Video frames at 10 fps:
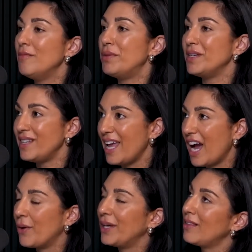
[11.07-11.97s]
But
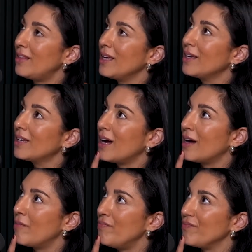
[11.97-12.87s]
now, and I think,
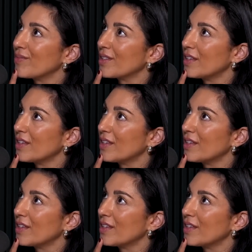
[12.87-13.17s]
um,